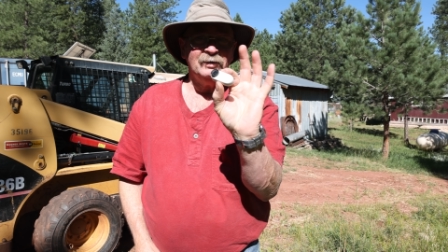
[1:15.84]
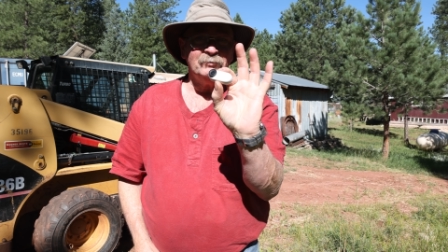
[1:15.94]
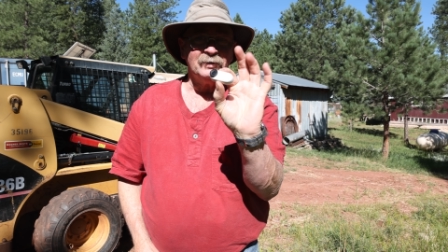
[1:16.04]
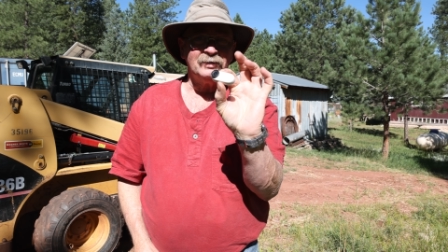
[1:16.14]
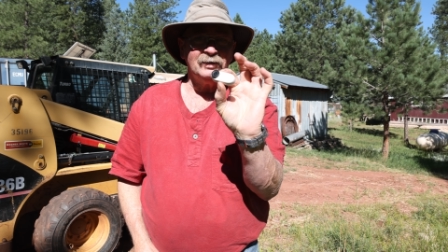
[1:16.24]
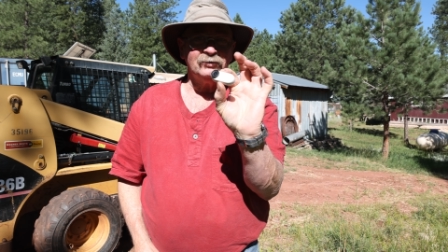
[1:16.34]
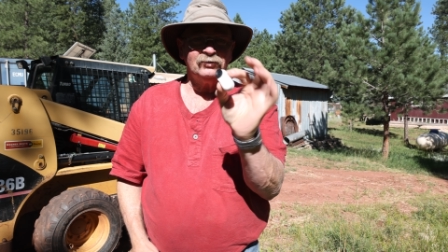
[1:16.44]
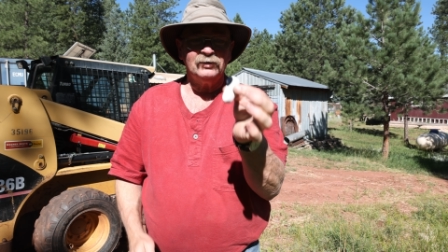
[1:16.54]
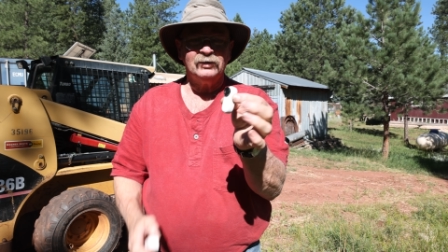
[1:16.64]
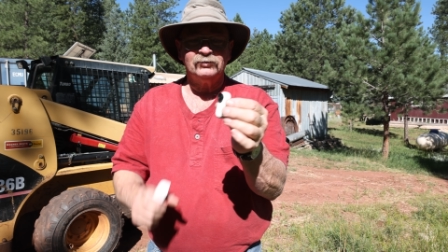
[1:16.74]
But
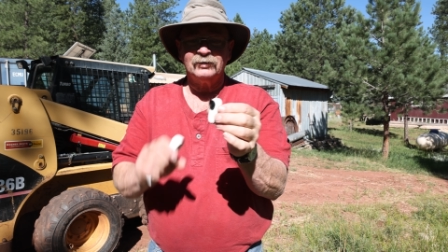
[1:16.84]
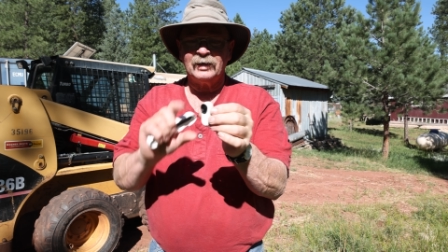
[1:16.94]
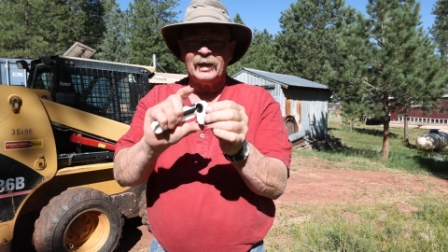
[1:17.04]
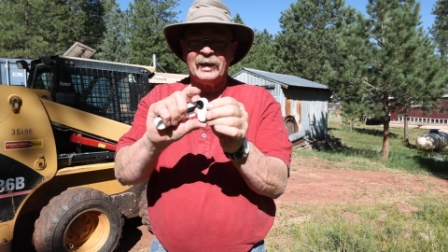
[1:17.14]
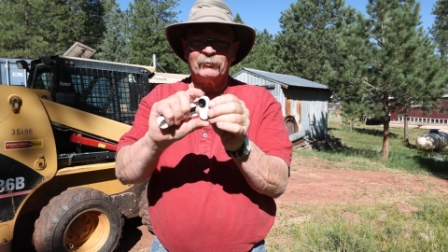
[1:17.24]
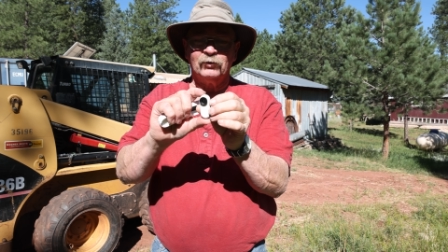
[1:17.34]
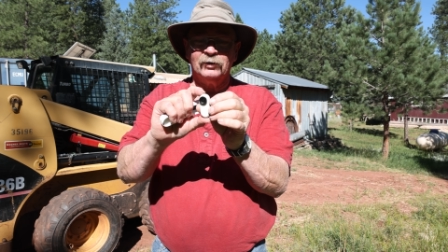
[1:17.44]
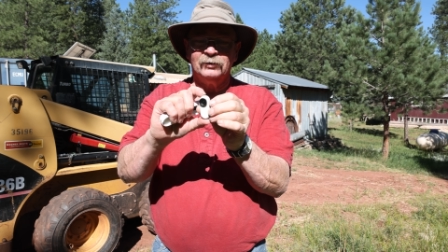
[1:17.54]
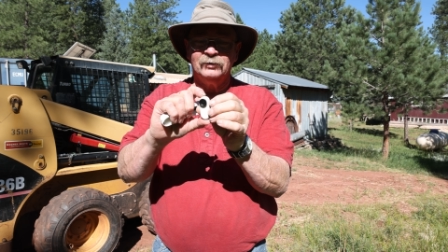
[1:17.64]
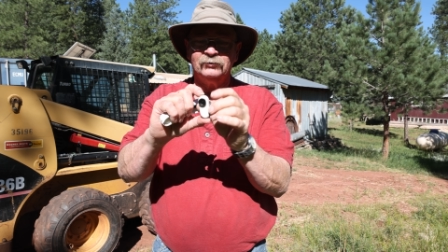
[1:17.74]
this is the
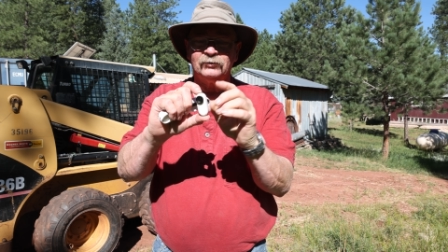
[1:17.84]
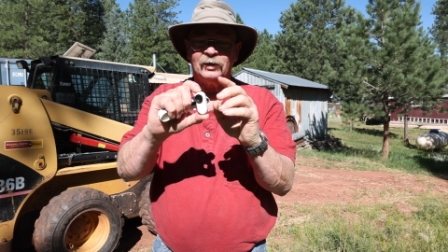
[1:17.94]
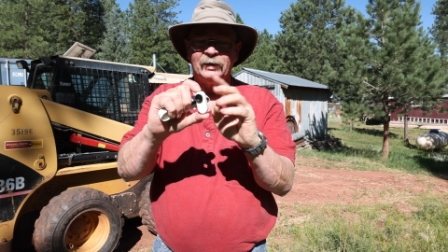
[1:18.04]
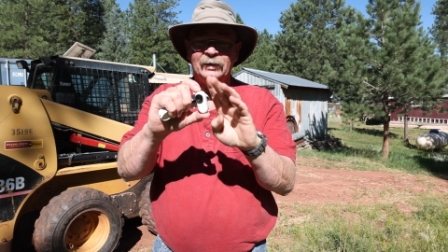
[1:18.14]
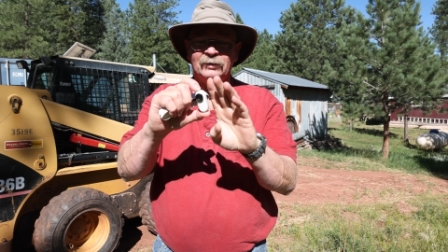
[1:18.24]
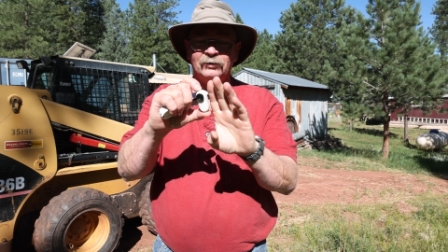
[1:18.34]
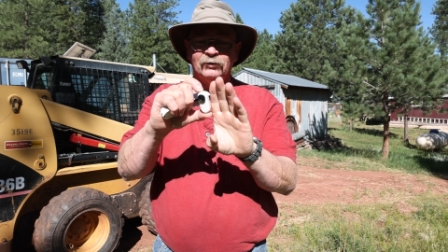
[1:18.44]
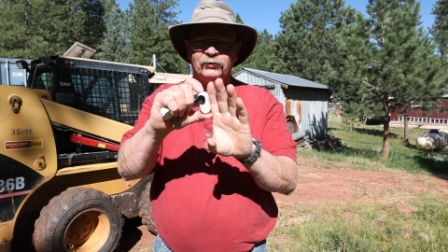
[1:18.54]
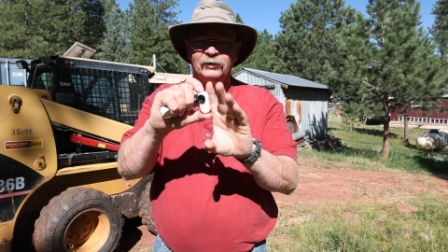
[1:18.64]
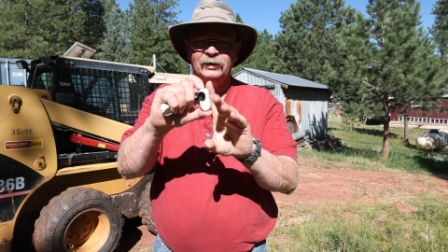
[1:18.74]
camera. This tiny little
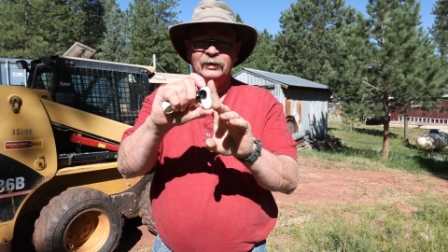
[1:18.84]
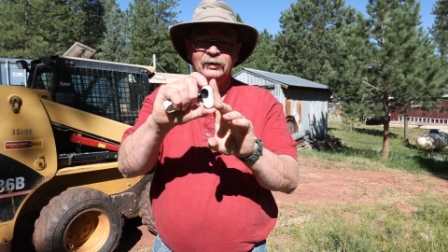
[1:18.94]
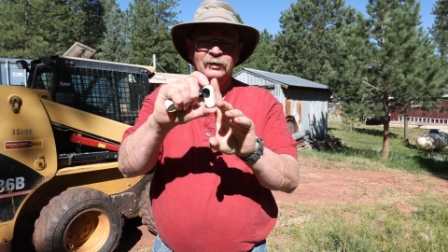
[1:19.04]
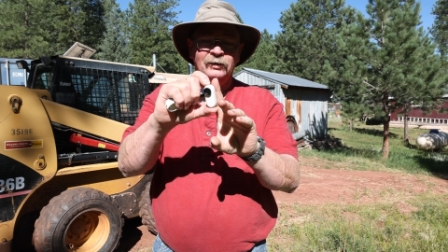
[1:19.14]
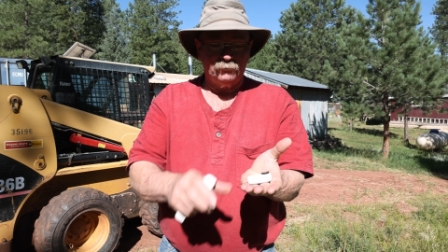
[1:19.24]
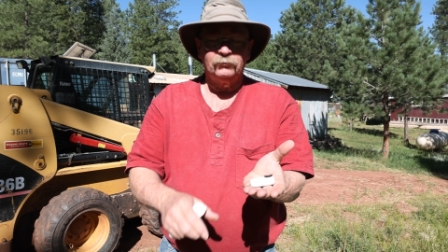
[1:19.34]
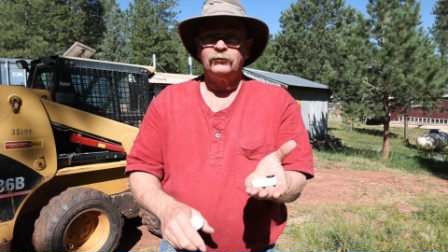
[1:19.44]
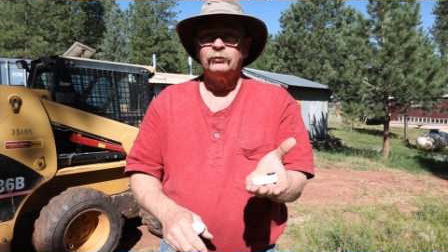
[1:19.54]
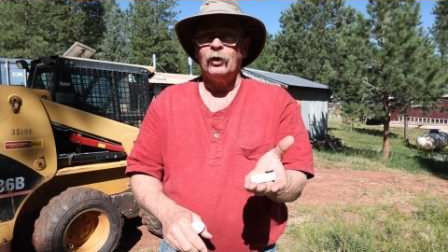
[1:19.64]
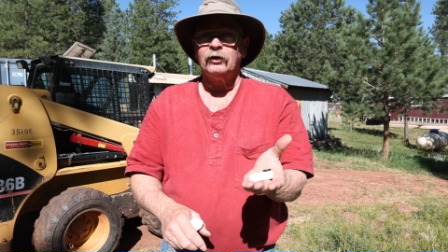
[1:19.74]
thing,
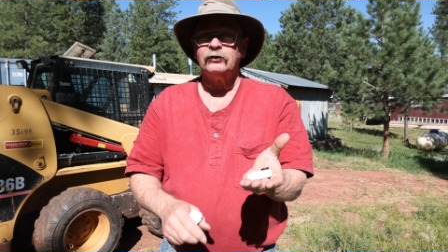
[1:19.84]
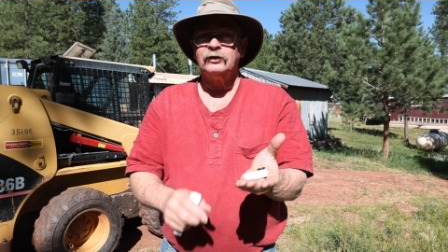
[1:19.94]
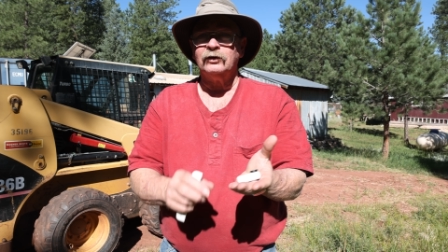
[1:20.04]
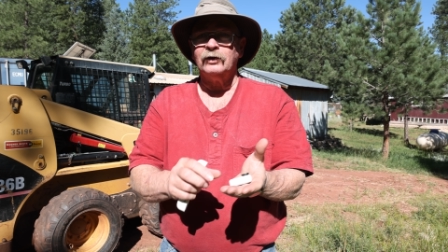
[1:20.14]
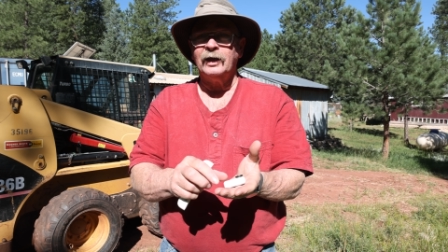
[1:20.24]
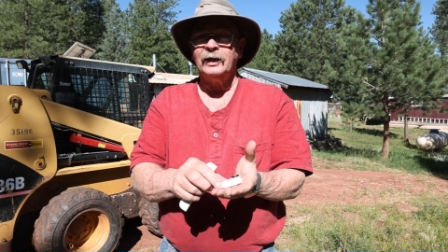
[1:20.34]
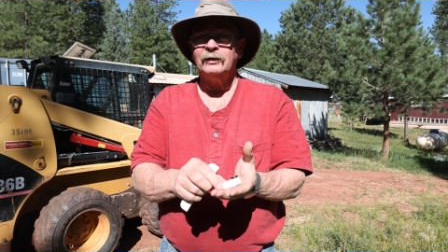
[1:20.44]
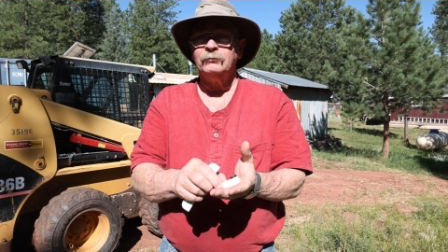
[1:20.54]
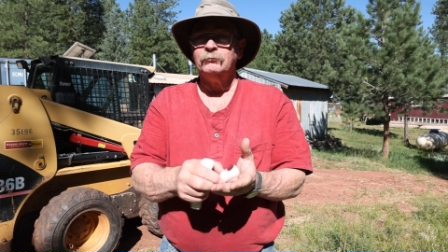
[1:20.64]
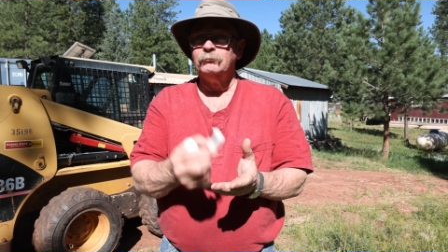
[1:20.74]
smaller than your
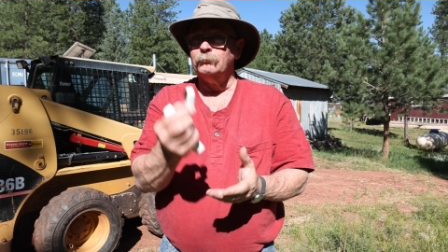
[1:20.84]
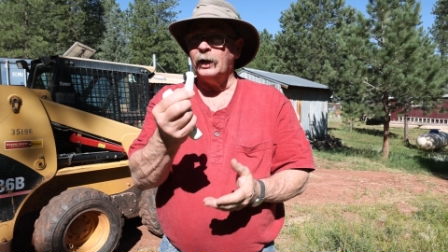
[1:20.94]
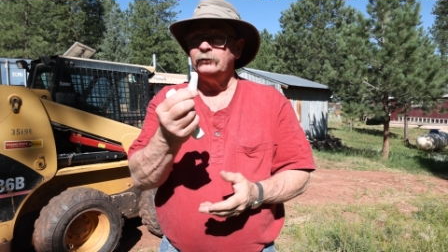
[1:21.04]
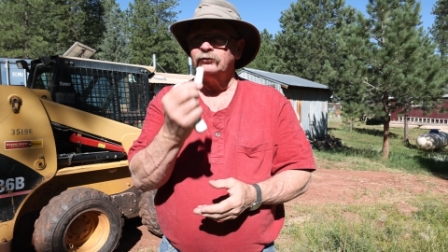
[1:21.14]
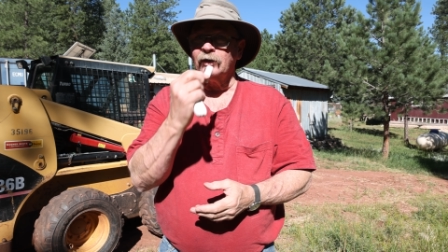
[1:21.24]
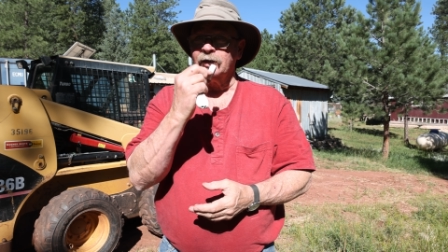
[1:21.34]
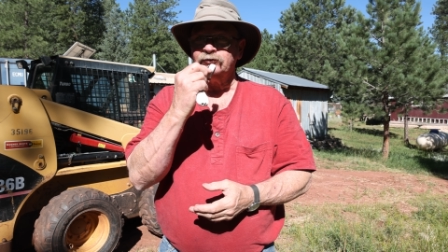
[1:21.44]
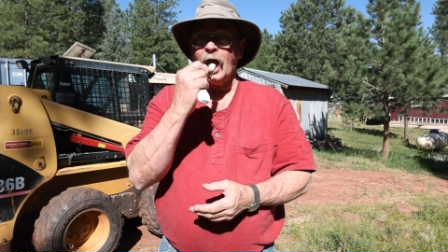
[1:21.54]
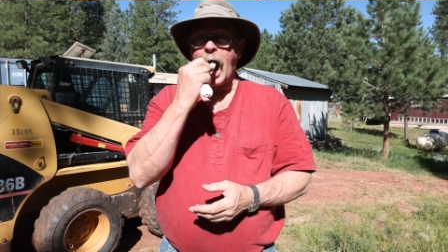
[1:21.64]
hand, bite size.